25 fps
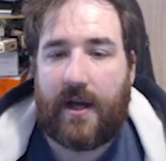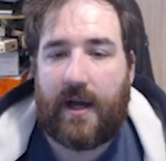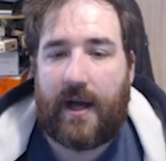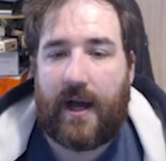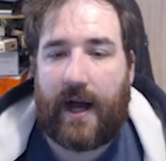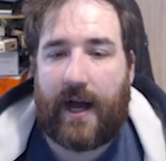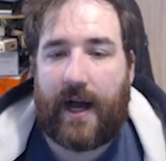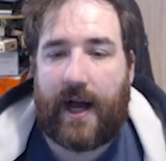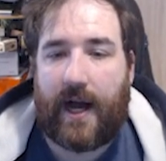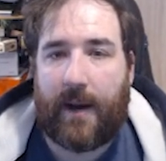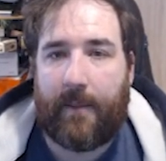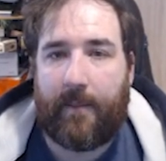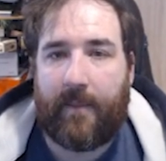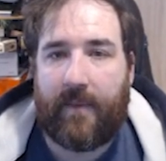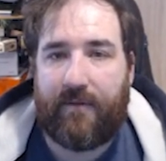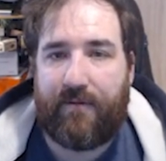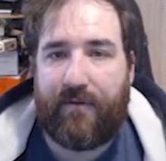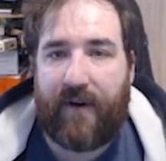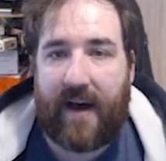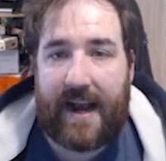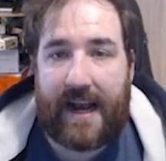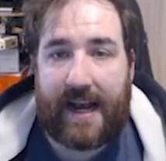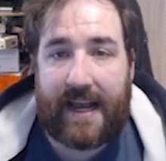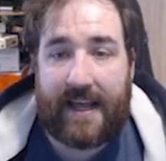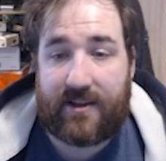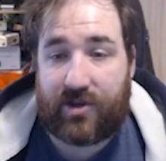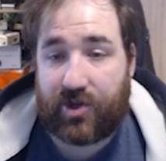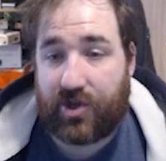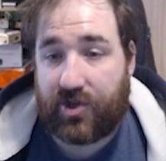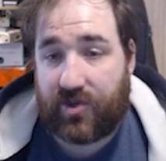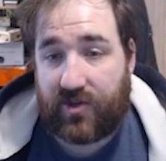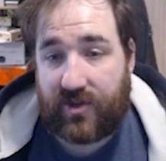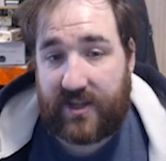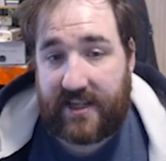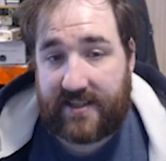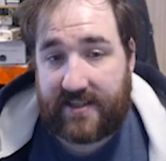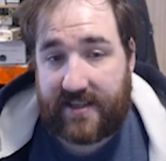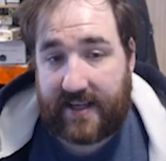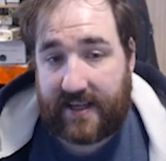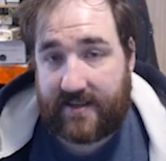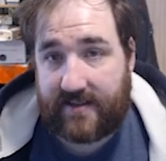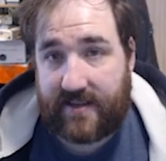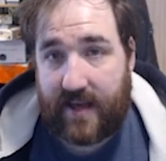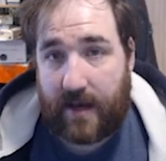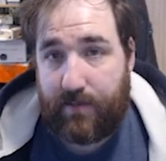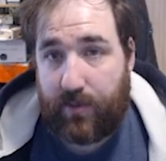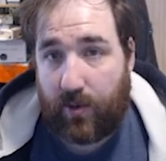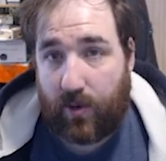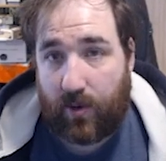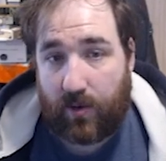Finally, just these things
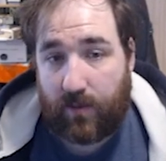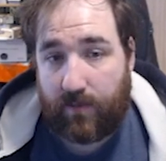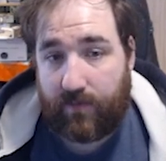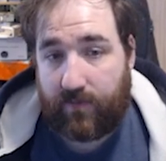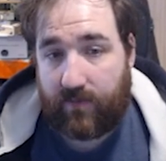I bought.